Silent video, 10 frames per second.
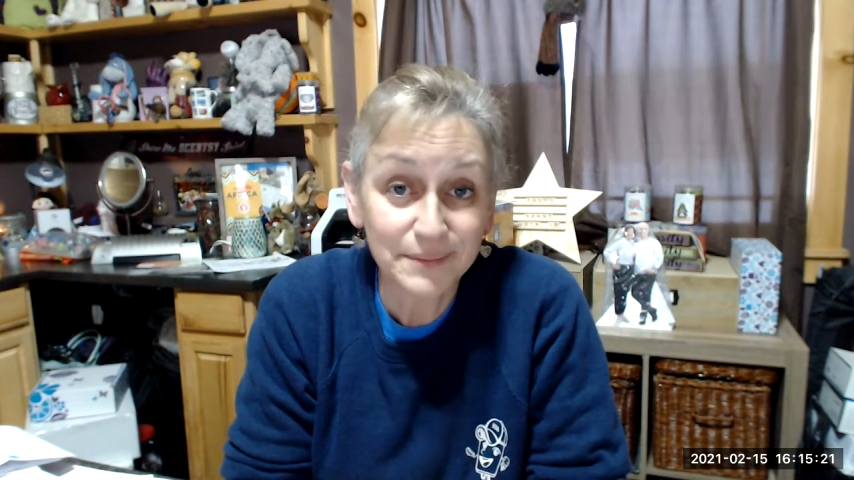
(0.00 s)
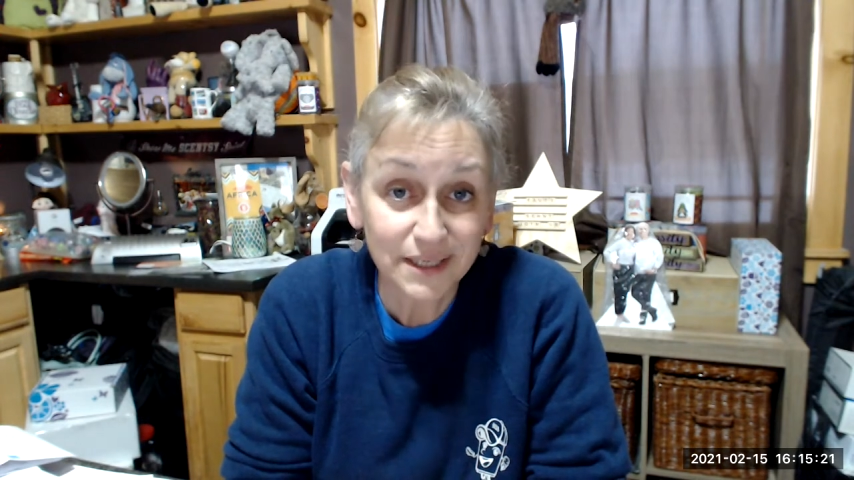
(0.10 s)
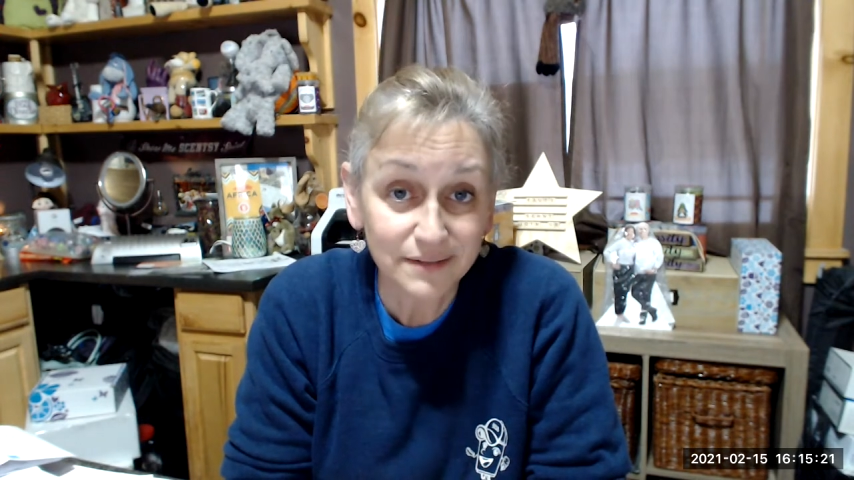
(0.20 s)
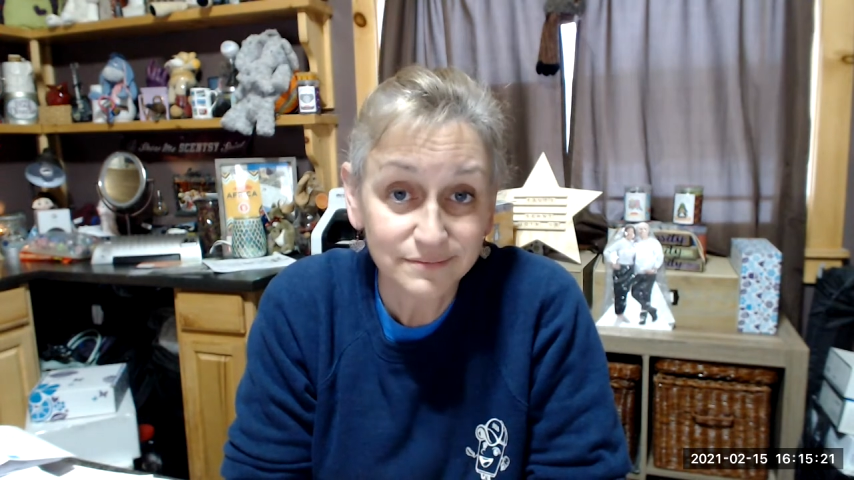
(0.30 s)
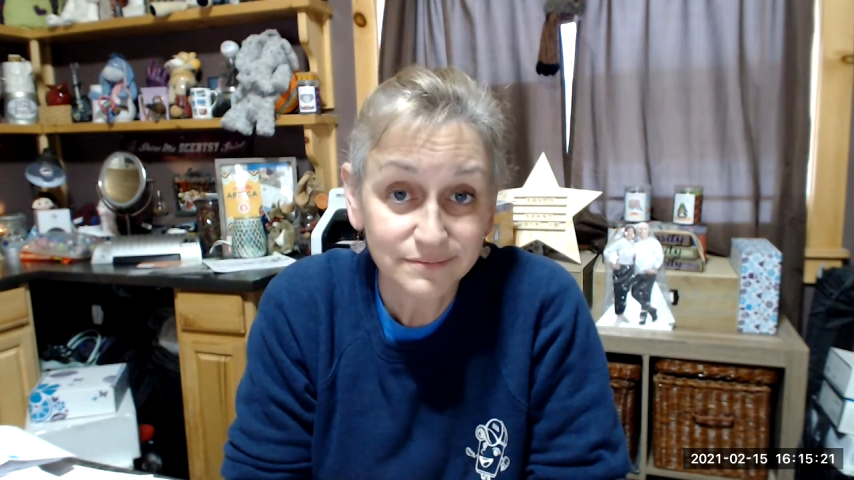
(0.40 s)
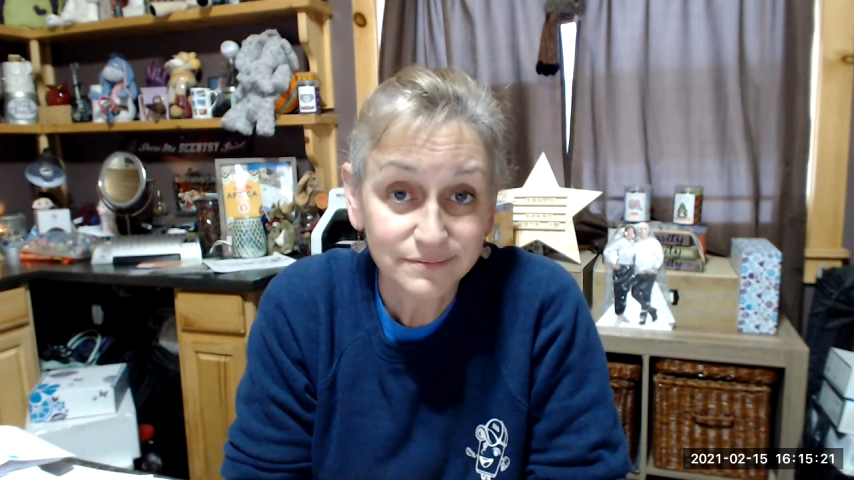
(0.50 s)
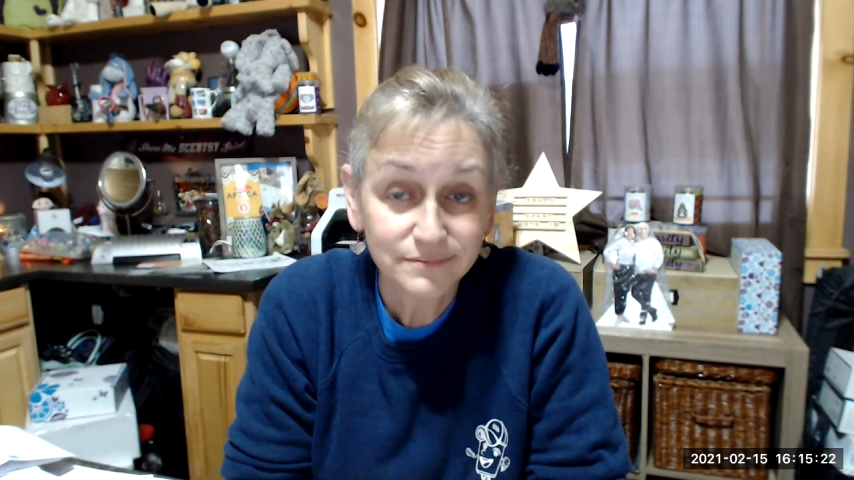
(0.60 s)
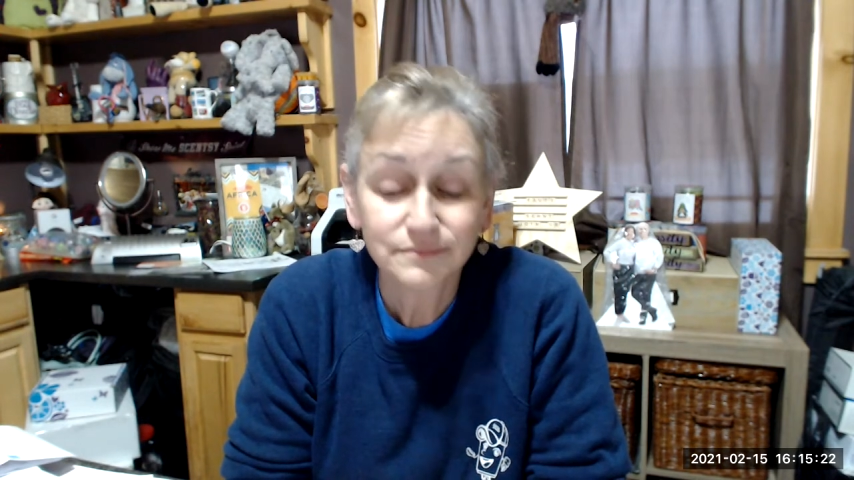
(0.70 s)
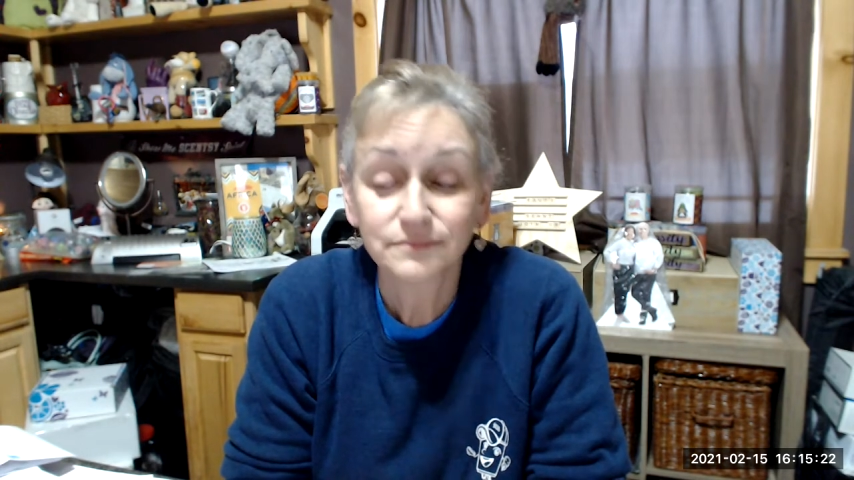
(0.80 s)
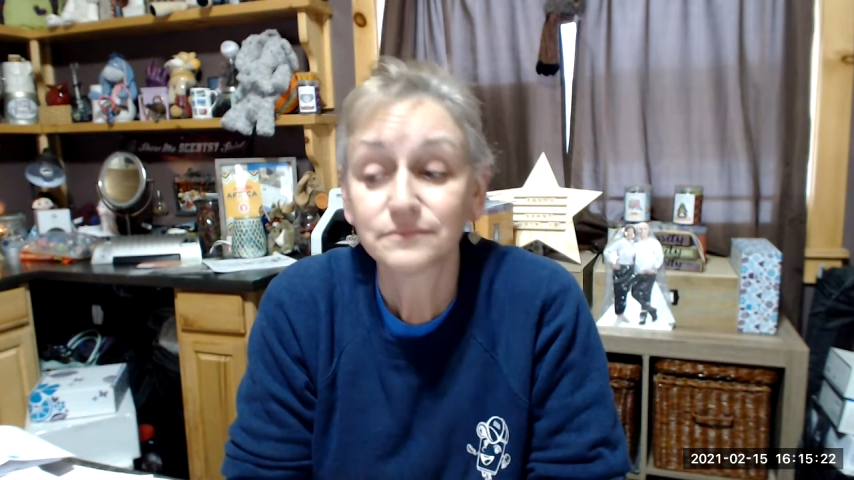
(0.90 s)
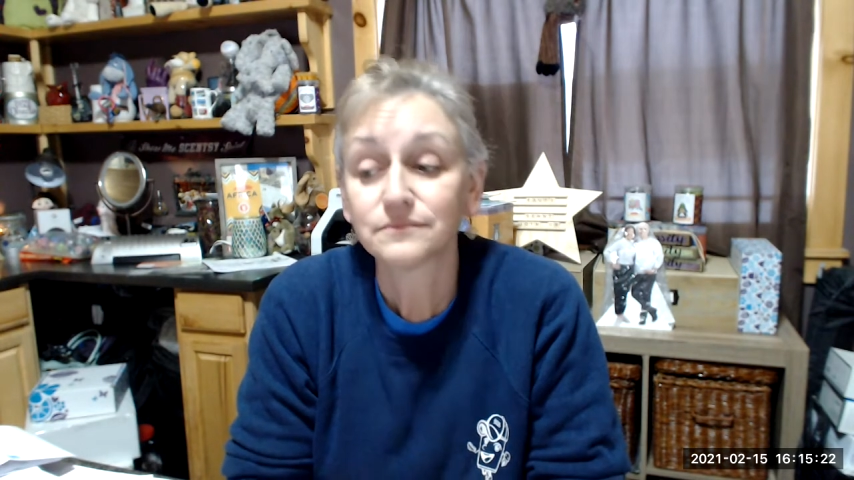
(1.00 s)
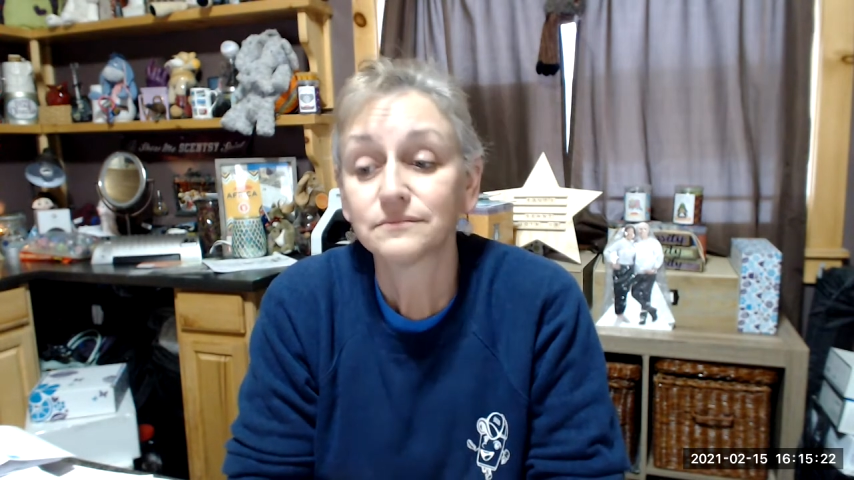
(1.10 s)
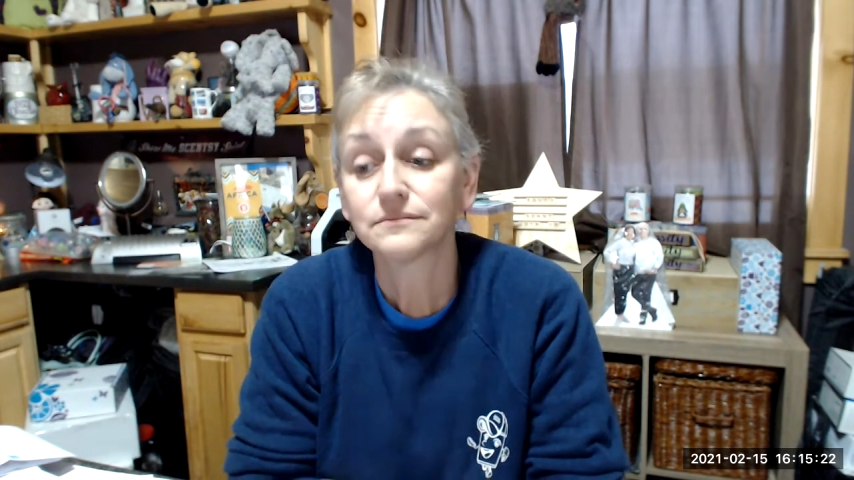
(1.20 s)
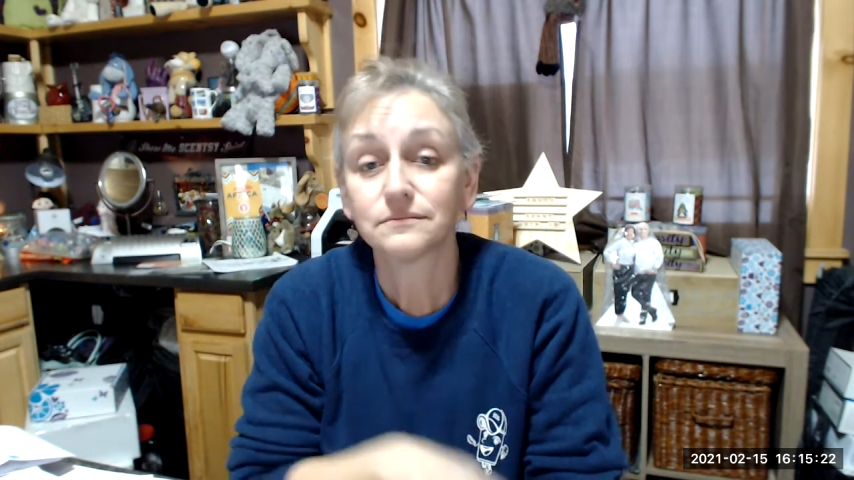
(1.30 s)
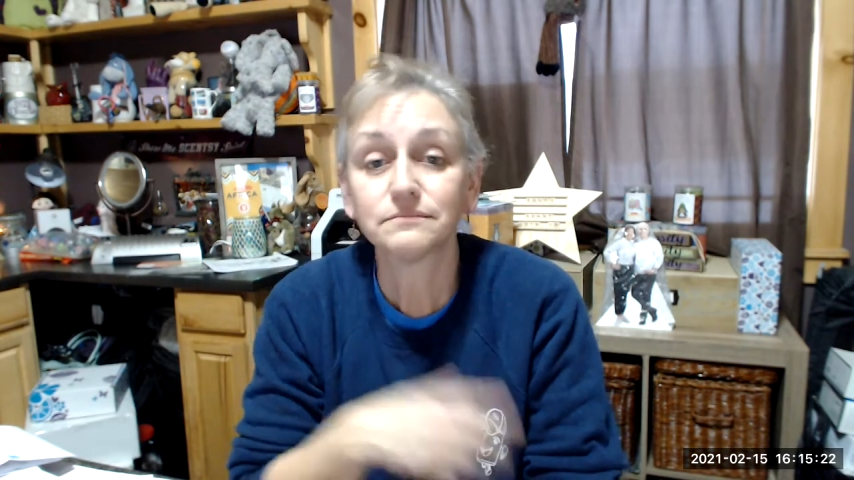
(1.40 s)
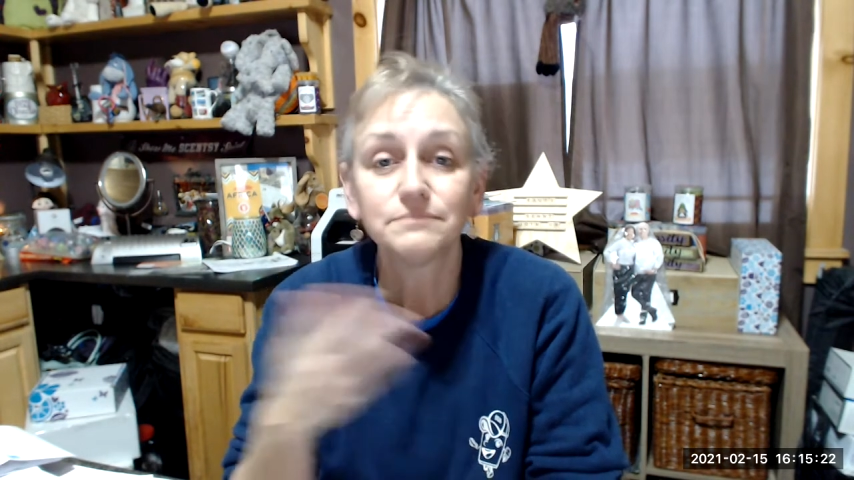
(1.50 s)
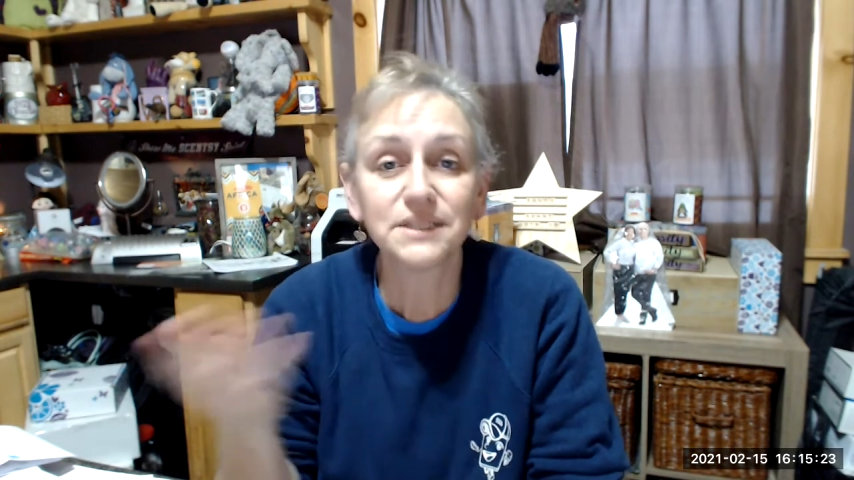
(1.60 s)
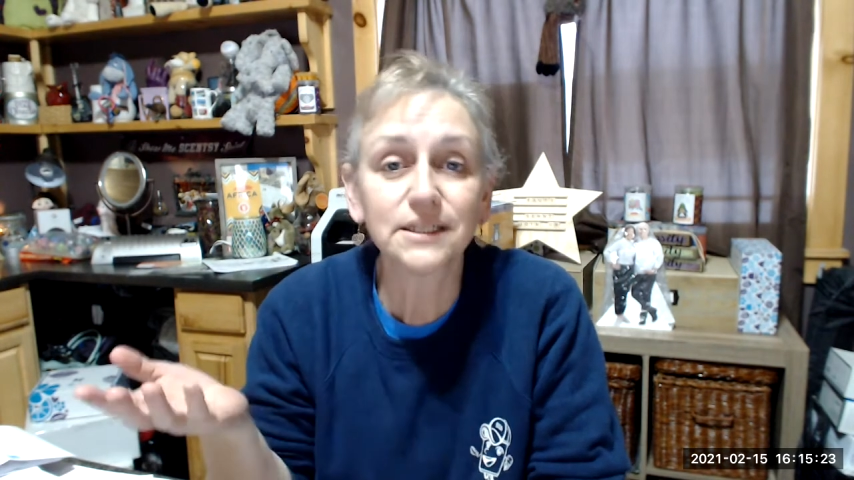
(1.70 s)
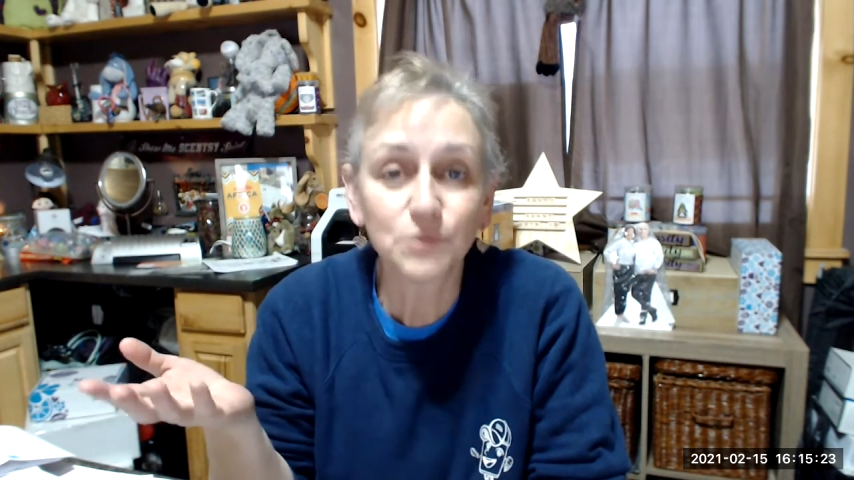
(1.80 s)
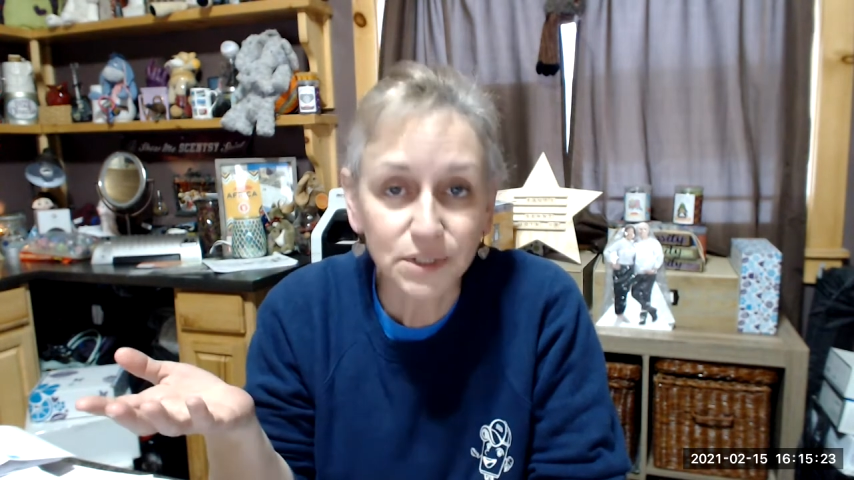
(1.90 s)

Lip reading: money. Meaning